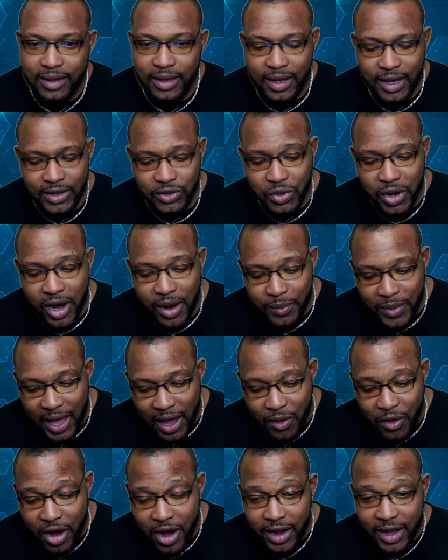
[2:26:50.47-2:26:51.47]
It's work me and
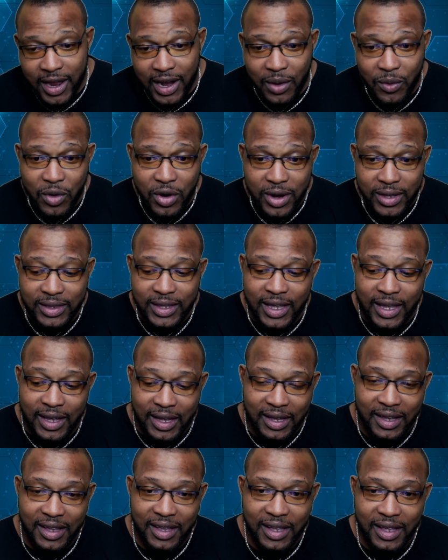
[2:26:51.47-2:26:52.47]
work and I want to think.